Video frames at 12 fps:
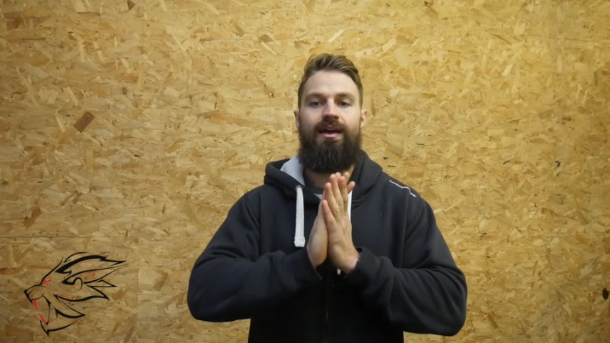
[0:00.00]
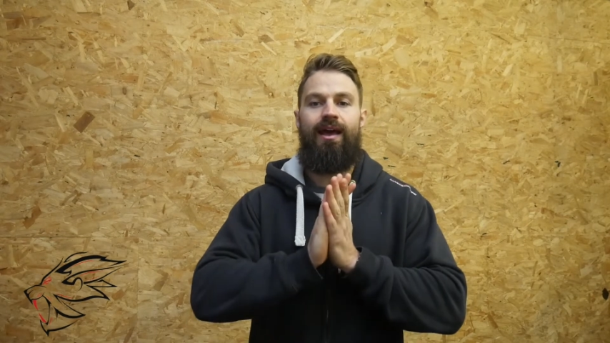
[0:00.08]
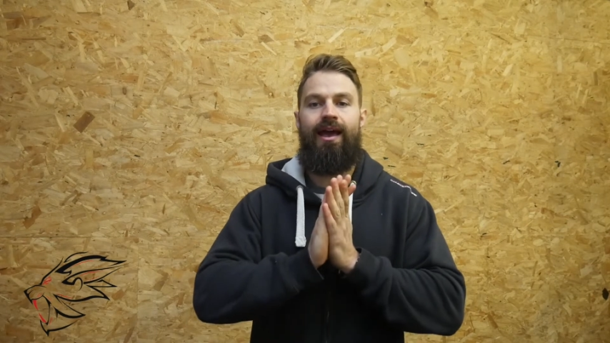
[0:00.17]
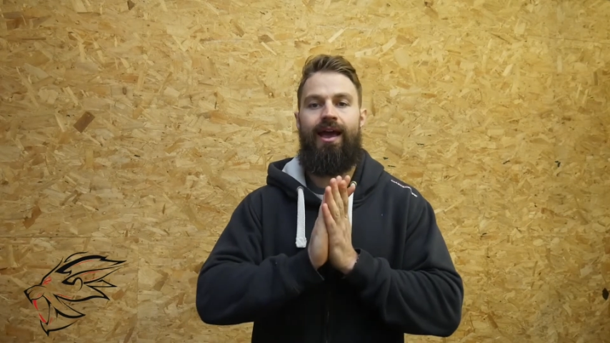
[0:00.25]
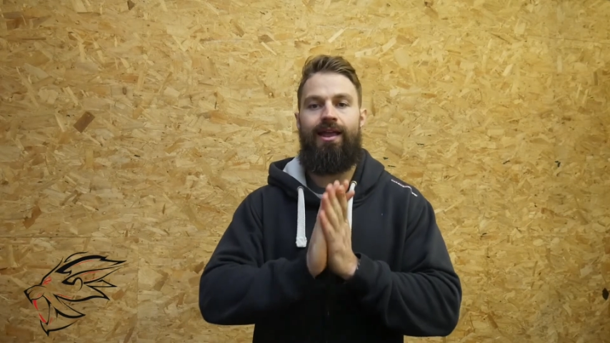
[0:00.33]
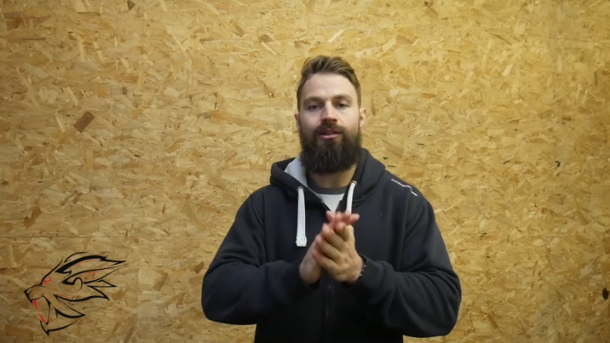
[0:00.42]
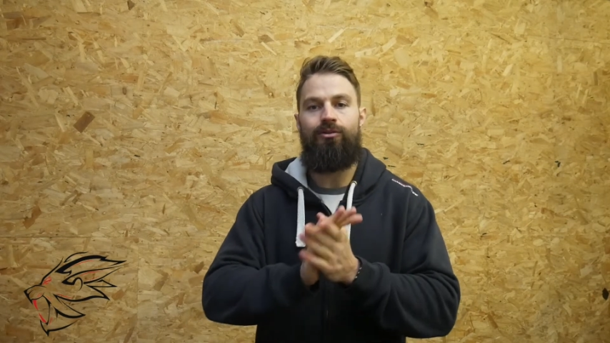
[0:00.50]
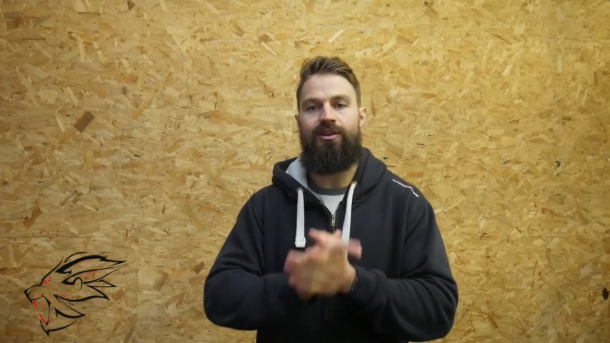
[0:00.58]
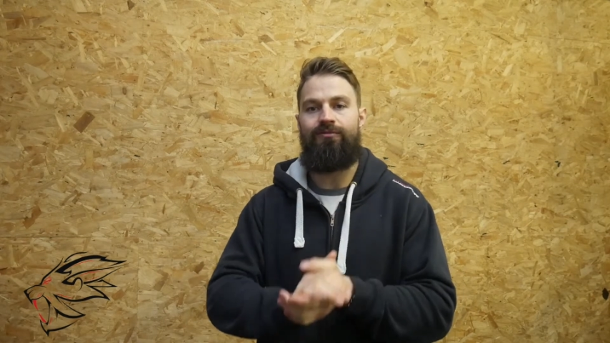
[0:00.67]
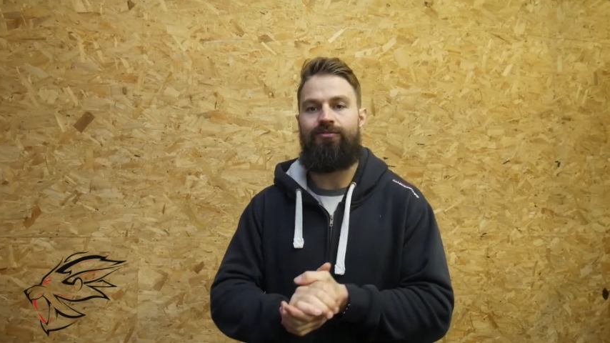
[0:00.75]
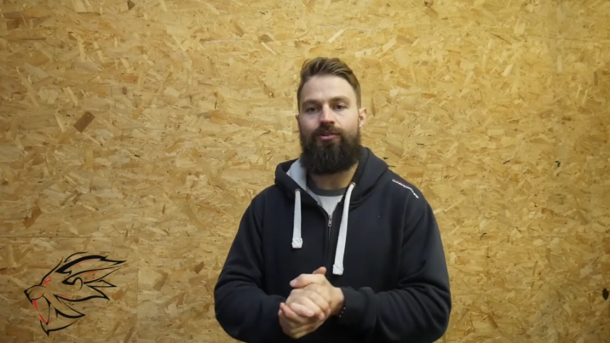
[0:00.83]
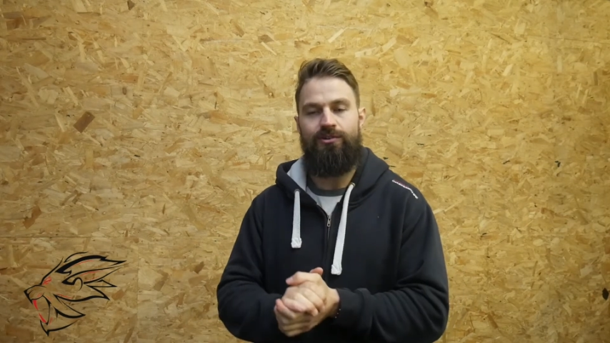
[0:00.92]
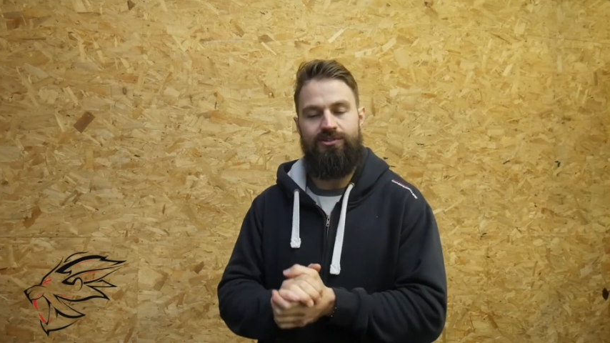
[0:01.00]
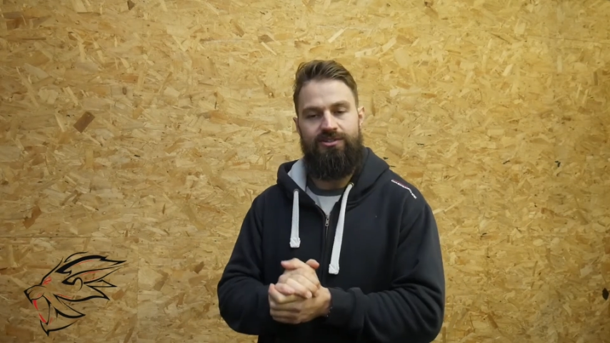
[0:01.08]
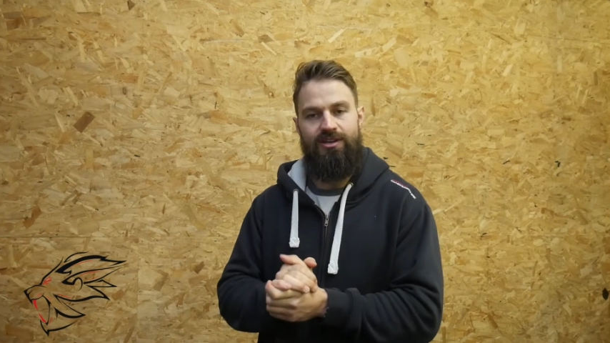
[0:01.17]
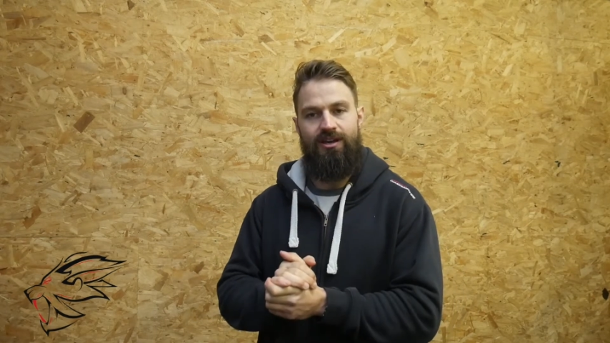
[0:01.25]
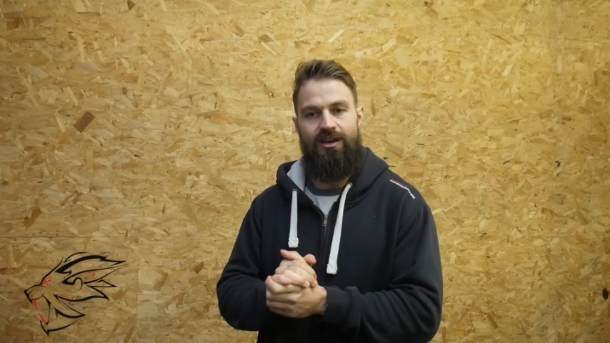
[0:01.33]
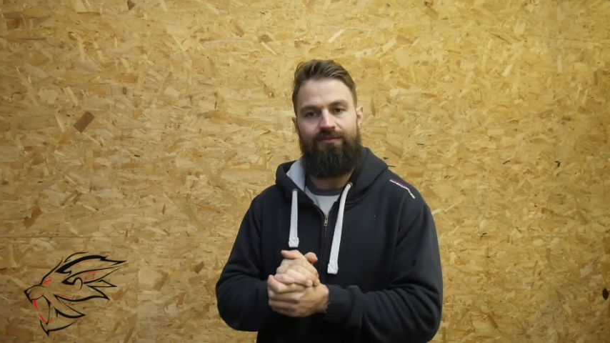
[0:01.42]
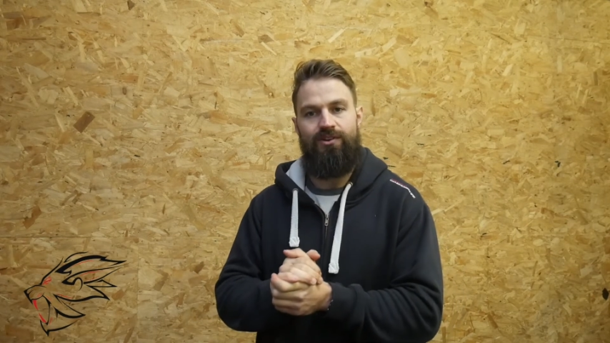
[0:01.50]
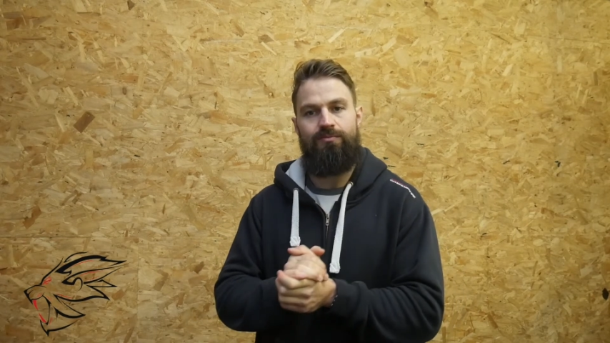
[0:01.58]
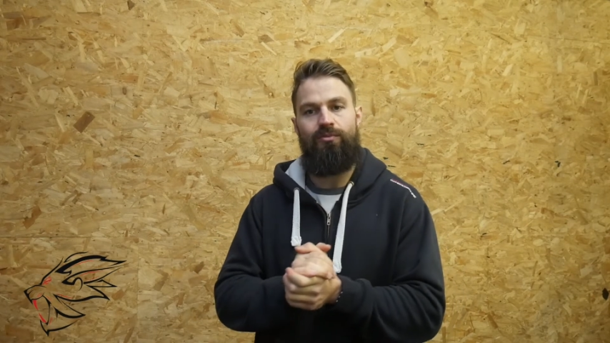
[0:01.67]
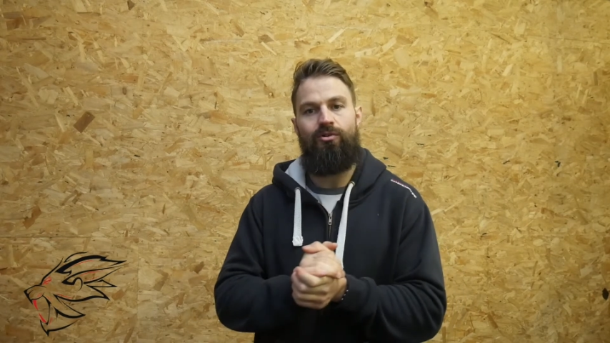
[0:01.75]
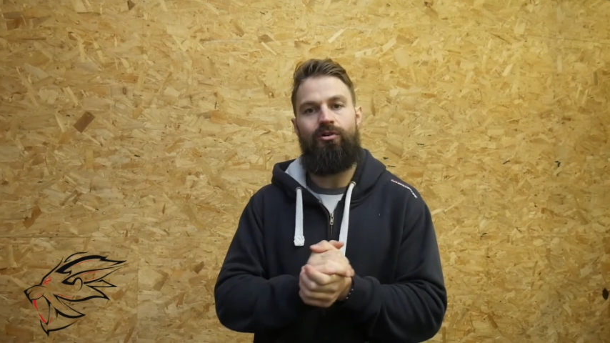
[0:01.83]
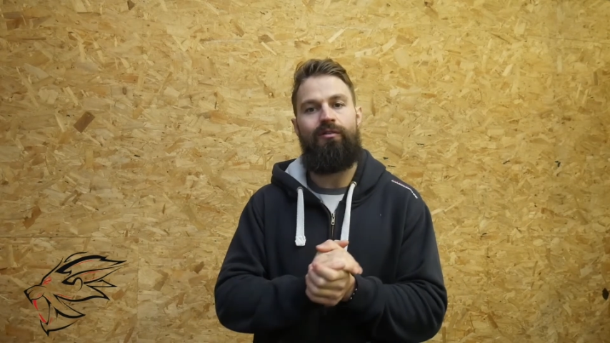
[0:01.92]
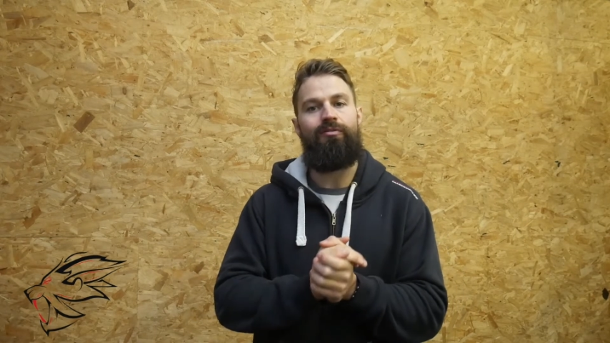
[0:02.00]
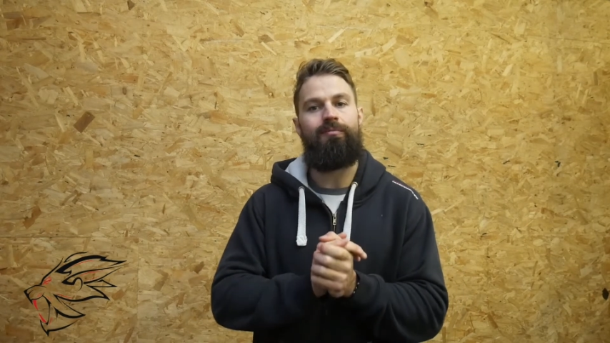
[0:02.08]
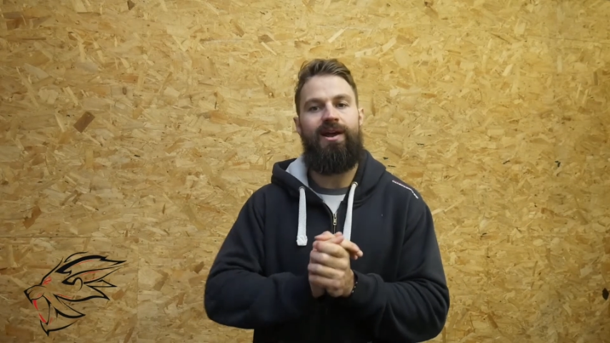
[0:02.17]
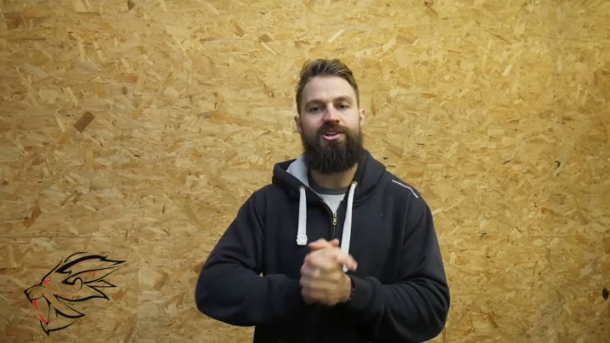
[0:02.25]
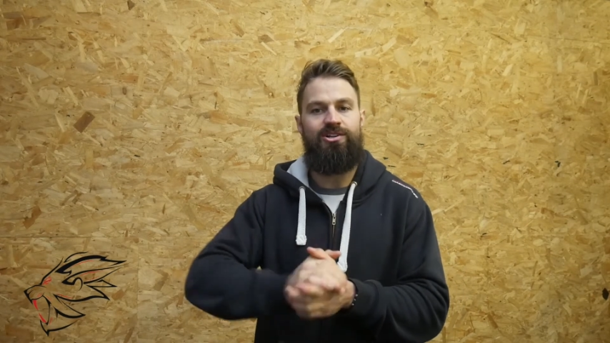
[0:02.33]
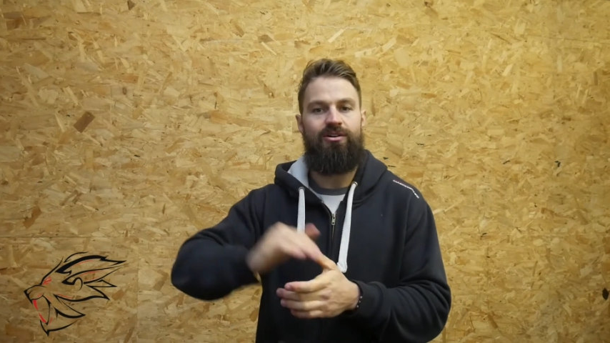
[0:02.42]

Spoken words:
and looking forward to giving you more information